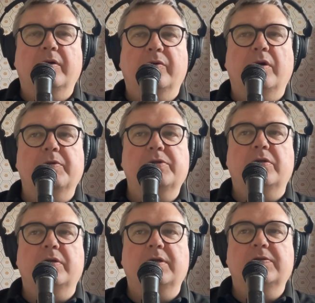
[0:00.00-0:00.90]

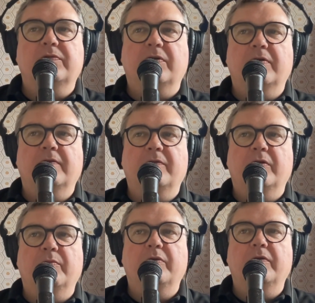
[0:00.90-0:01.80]
opportunities for
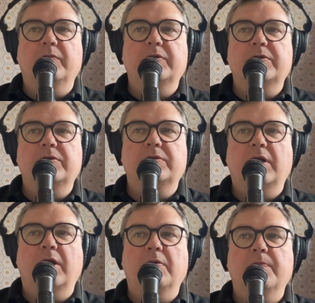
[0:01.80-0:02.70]
improvement.
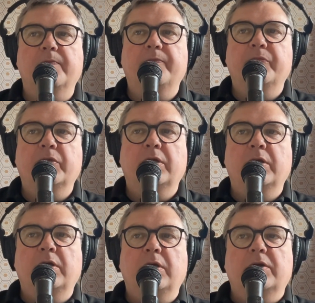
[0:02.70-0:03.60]

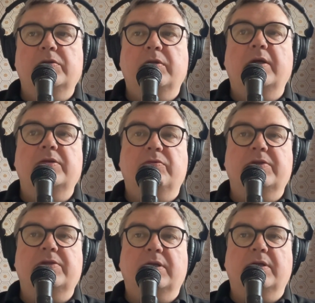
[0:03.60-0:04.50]
So yeah, so
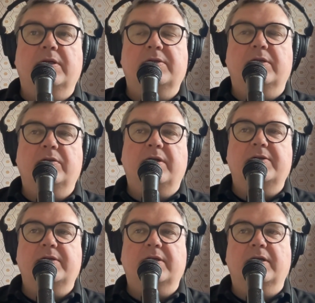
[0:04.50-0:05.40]
it's
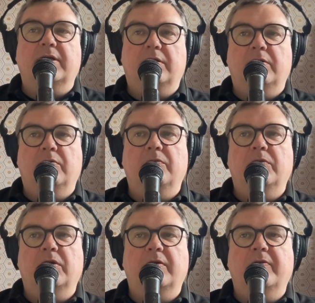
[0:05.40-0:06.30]
interesting, like
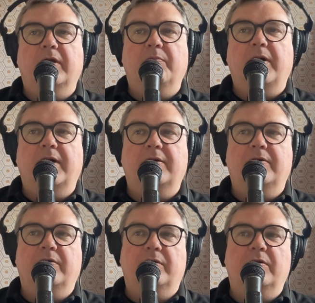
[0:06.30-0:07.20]
thinking back to
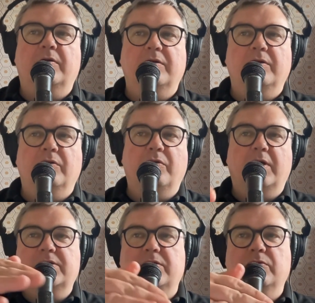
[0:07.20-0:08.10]
the
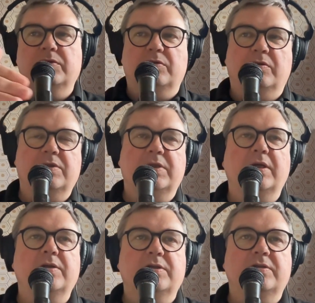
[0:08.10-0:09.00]
question, those sort of
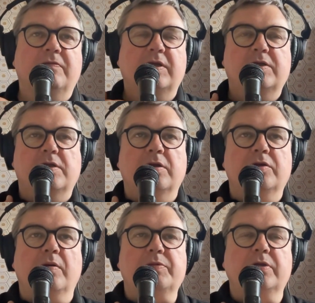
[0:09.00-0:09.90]
stages of digital
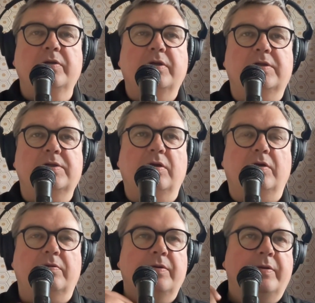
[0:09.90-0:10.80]
adoption, that it's not
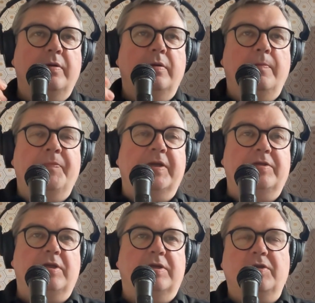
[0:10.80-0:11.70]

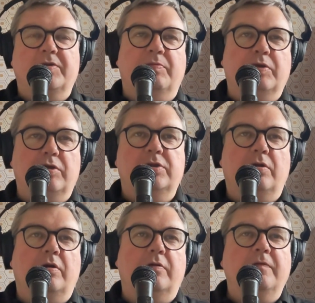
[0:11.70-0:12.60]
something you
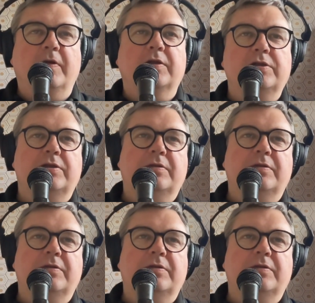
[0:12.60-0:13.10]
start and finish.